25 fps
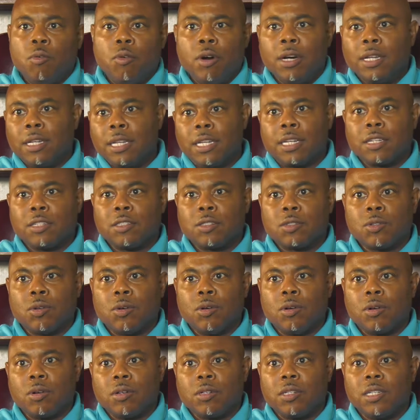one liquor
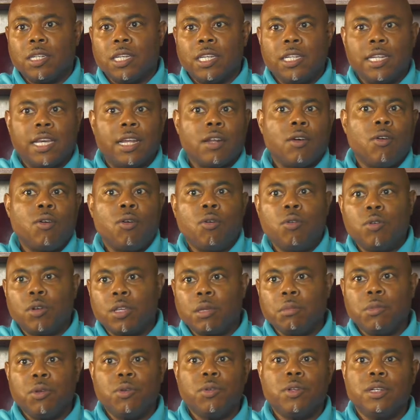store in that whole
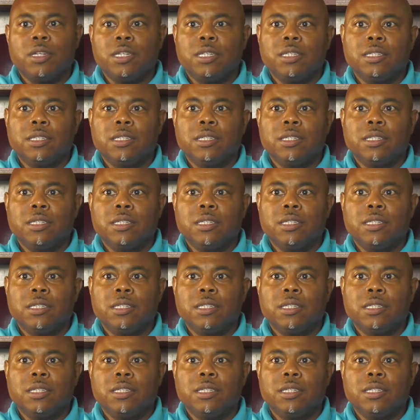community.